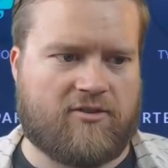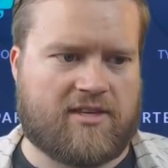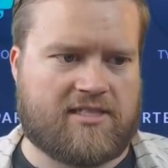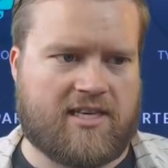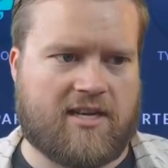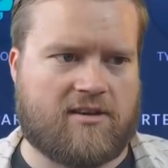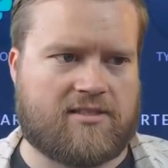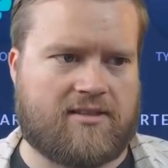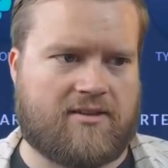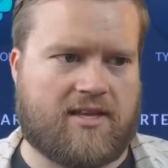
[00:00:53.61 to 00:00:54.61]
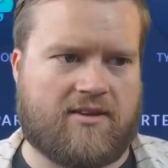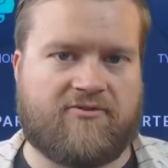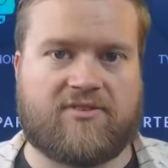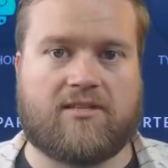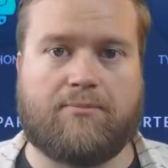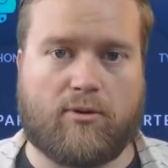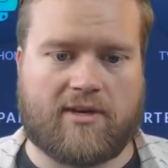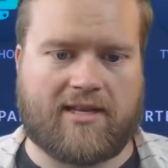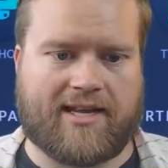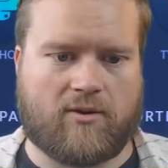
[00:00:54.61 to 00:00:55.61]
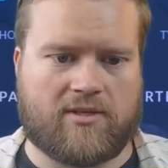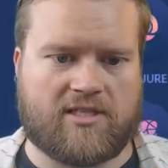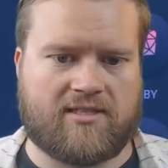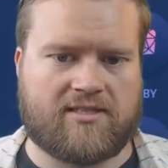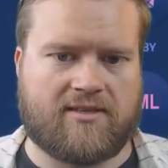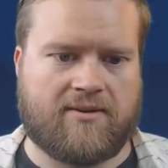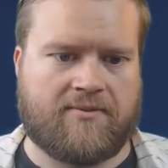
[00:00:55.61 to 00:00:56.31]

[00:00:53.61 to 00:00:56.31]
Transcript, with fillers: You can see here's the supported languages.